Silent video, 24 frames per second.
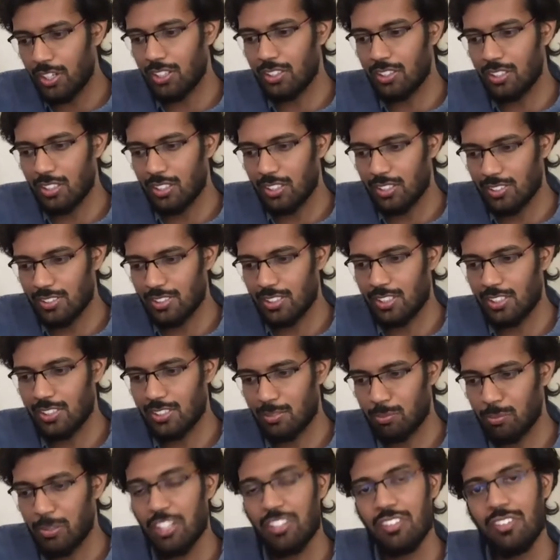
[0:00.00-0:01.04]
the results,
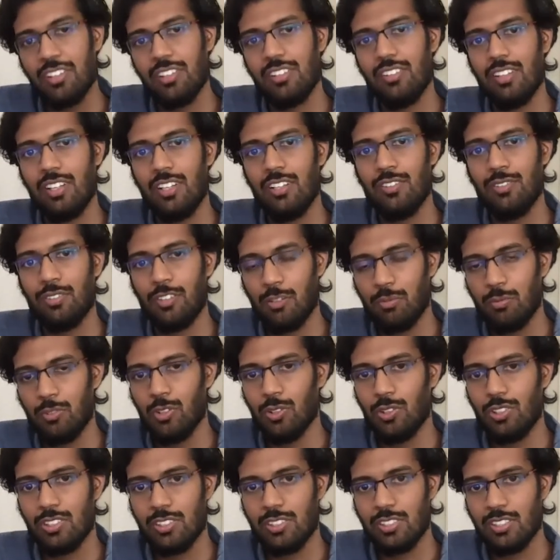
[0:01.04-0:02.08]
best results from
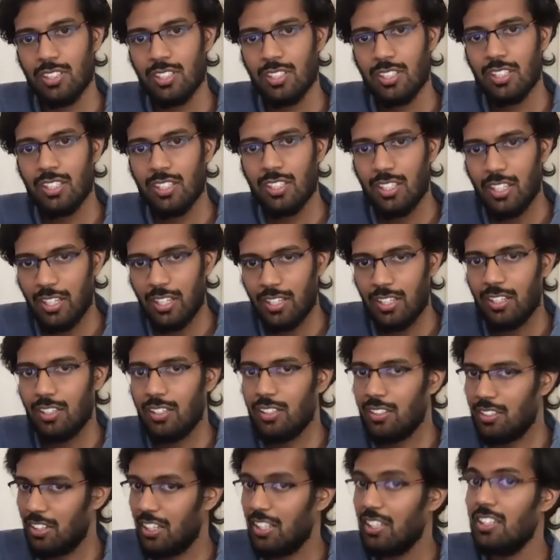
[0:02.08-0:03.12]
those, and
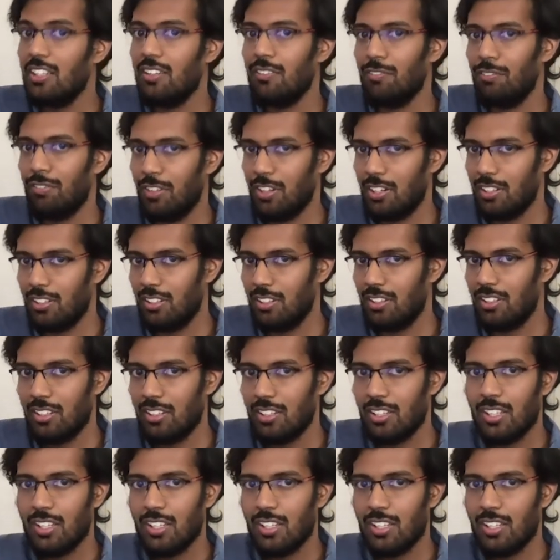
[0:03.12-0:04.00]
train them further.